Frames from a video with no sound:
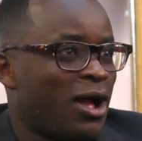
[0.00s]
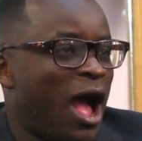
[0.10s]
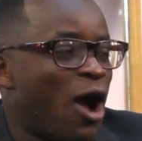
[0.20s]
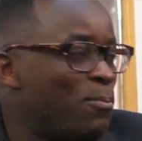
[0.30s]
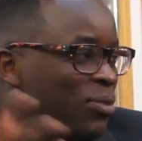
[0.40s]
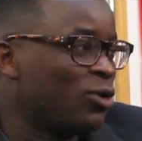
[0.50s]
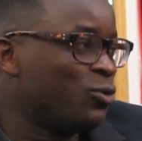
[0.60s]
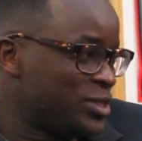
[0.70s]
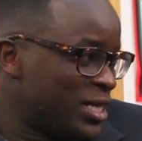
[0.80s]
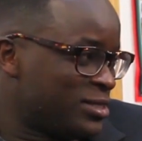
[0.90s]
How
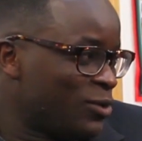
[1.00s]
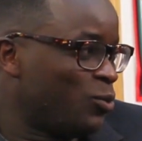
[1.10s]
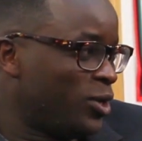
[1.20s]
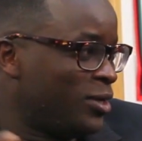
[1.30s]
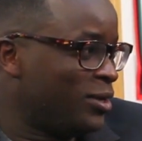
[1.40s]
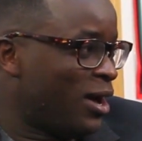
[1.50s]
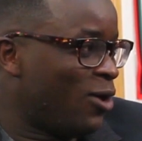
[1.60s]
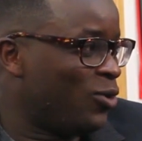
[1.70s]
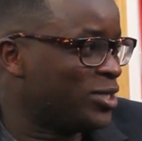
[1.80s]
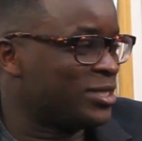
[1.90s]
big was SN1?
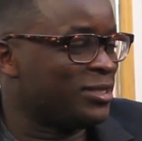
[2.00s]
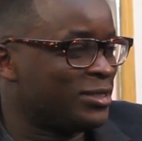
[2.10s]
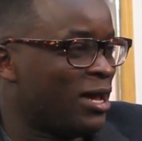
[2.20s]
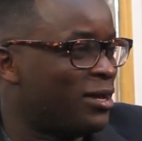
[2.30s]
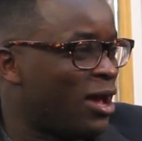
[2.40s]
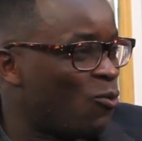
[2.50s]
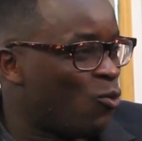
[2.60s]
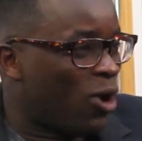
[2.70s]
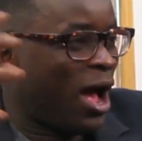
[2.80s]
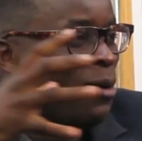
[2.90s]
SN1
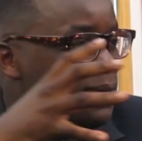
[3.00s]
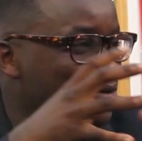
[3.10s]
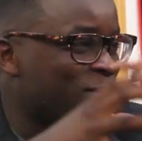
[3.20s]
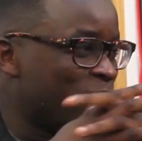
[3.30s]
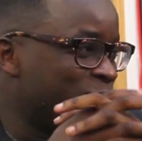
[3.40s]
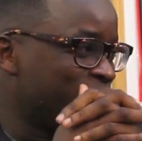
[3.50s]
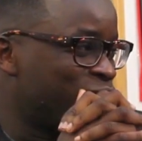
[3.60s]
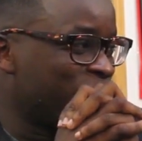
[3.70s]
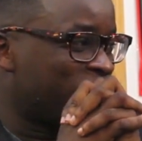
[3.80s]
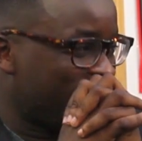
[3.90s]
about, what, how many members
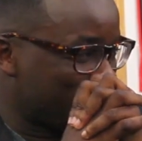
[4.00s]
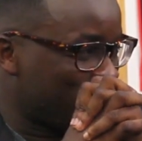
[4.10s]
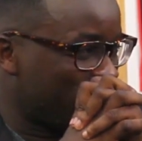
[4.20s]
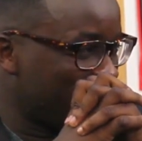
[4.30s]
have you guys got?